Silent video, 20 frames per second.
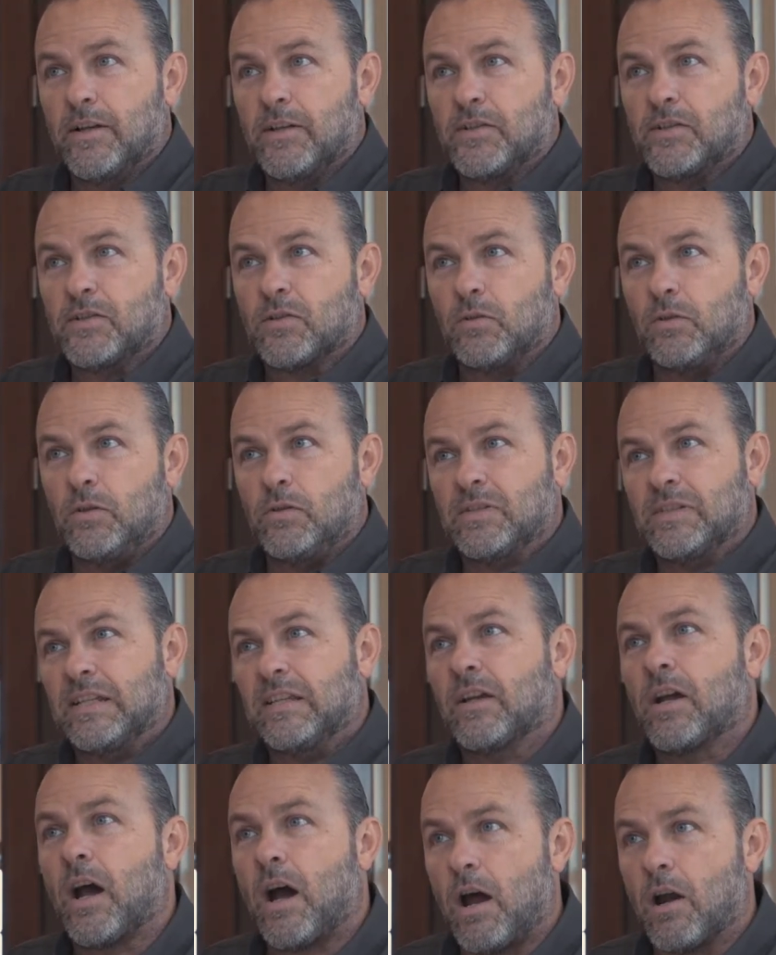So you see
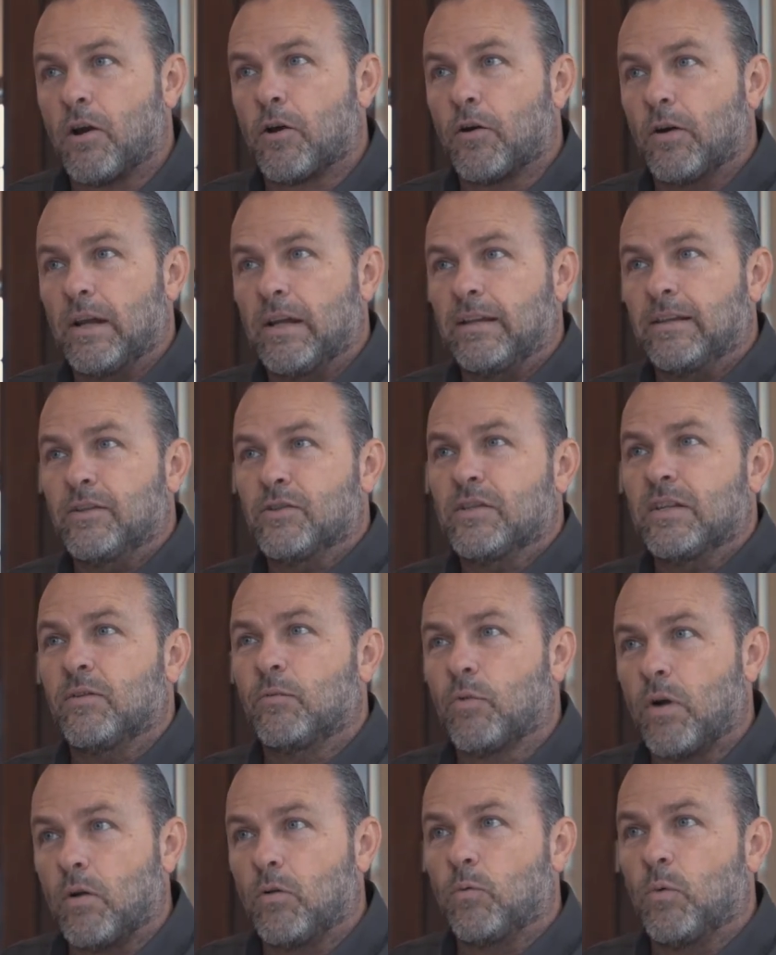the concrete and you see
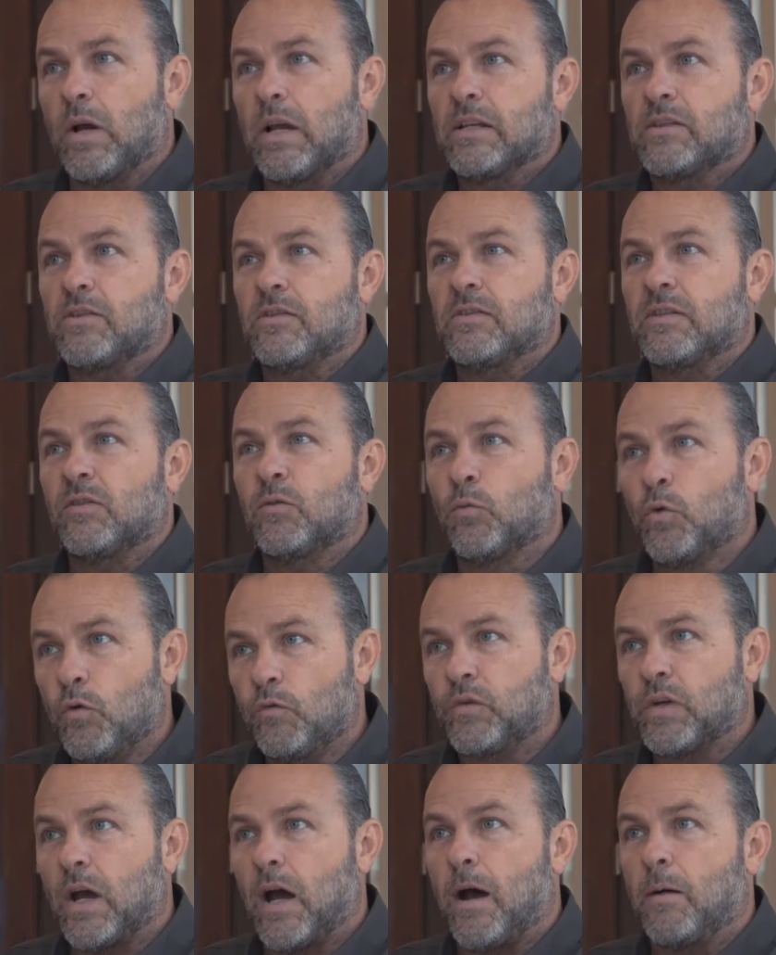the roadways and you see the
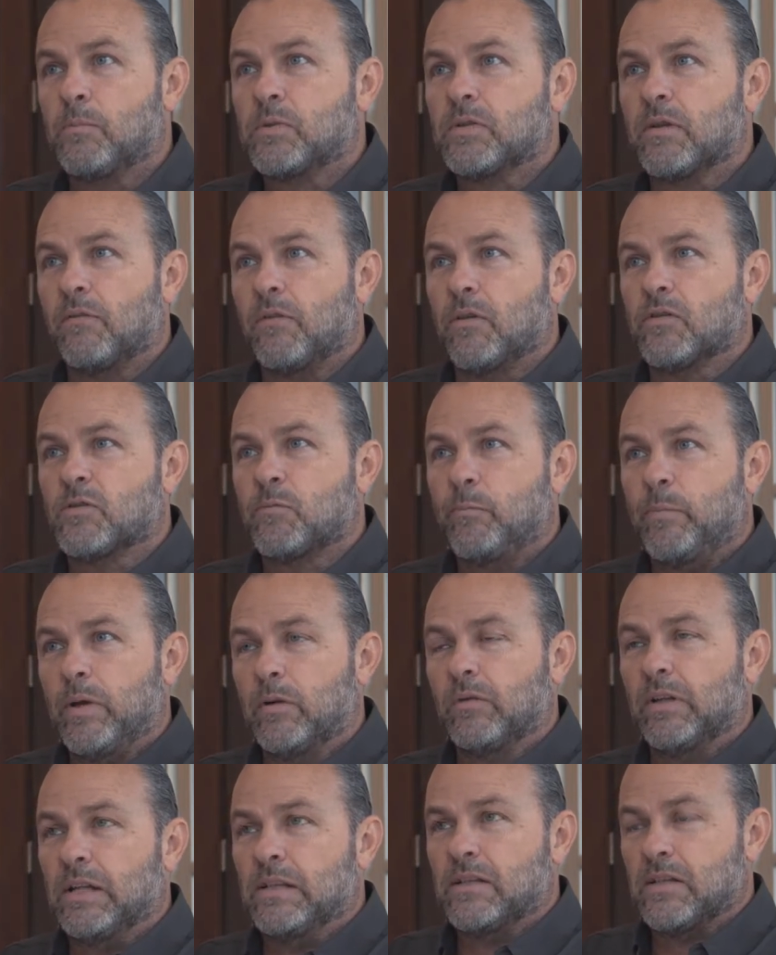rooftops of those
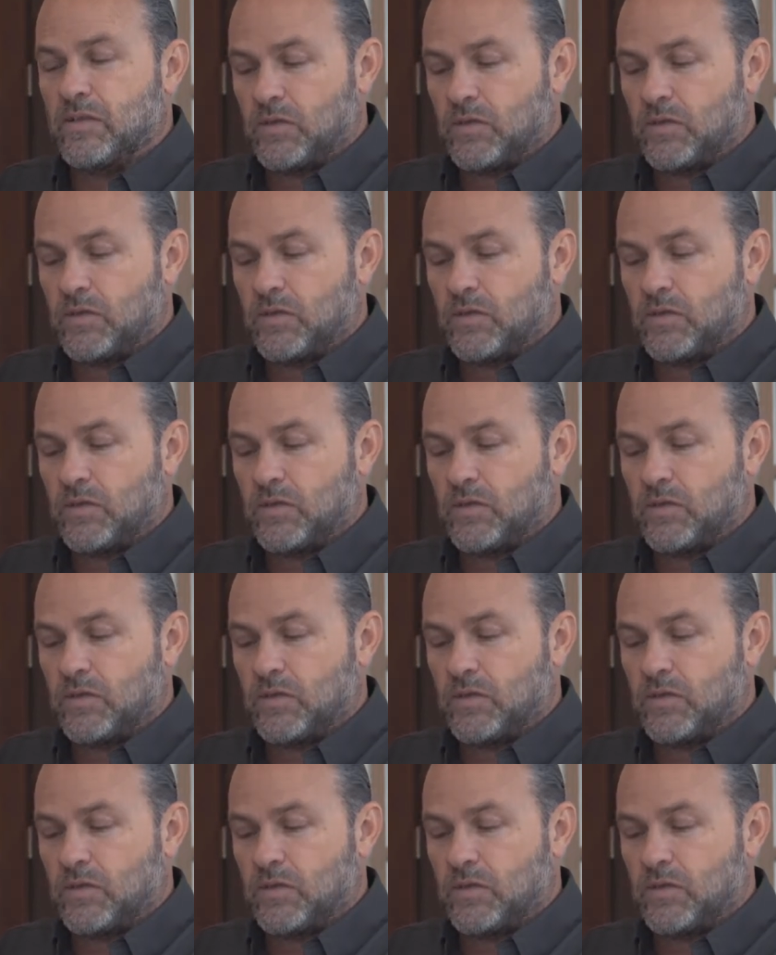buildings.